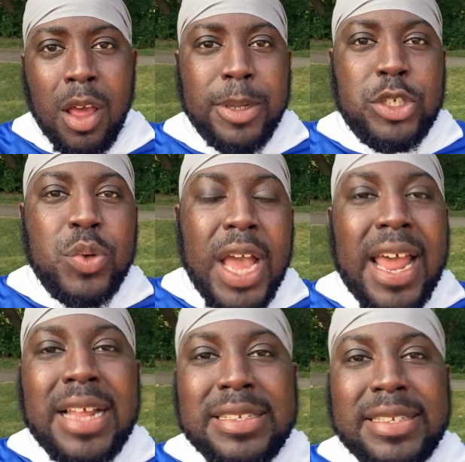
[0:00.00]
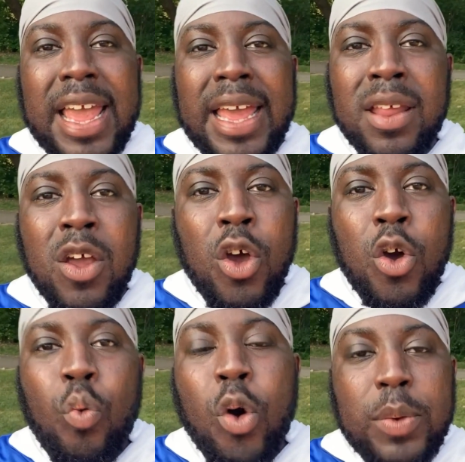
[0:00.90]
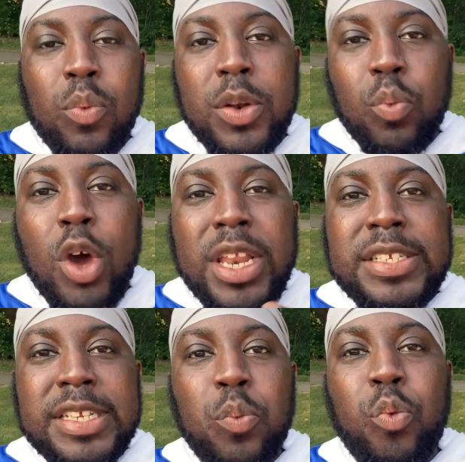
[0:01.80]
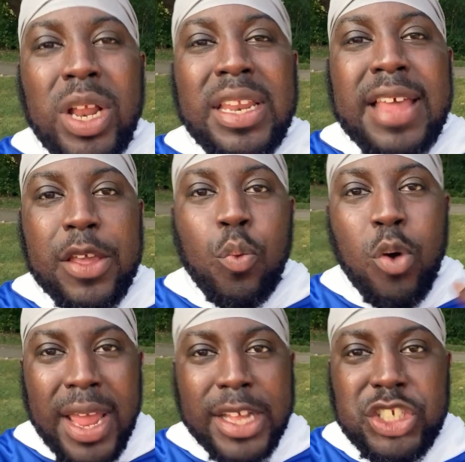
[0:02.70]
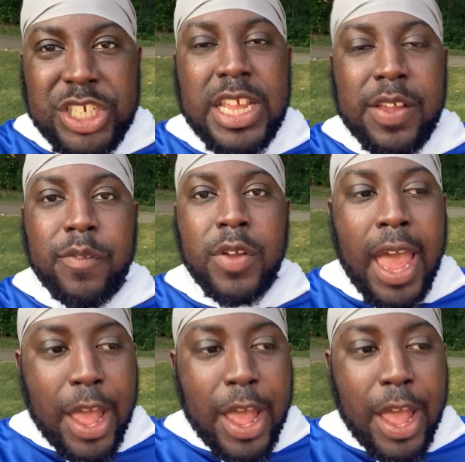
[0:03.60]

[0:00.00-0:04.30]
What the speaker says: But you got to understand what is it really that you want to achieve?